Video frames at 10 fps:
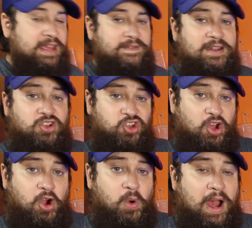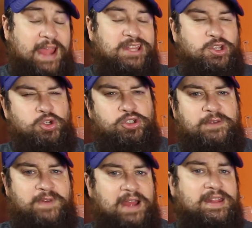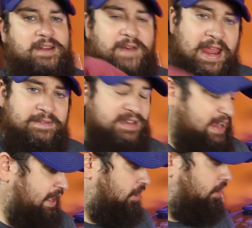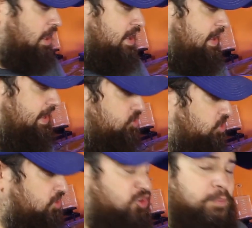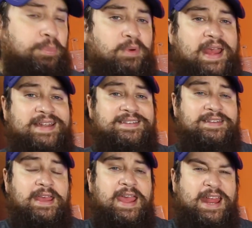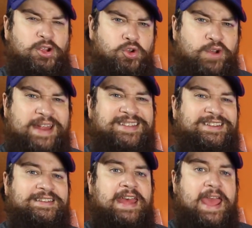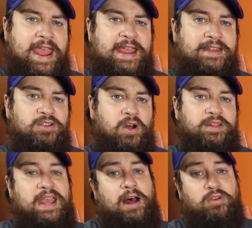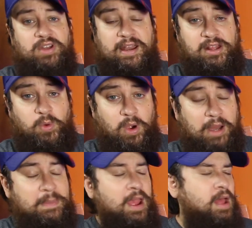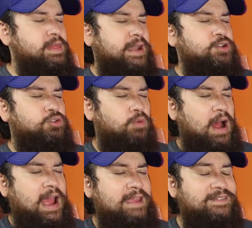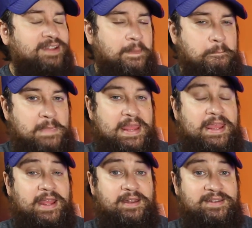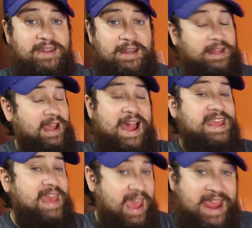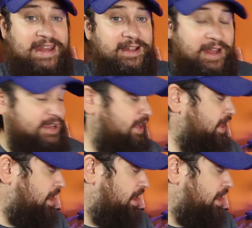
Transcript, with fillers: even so, I usually find that if I have a towel, it just spreads and creates this haze on the outside of the aquarium that drives me insane. Like, I hate it. Like,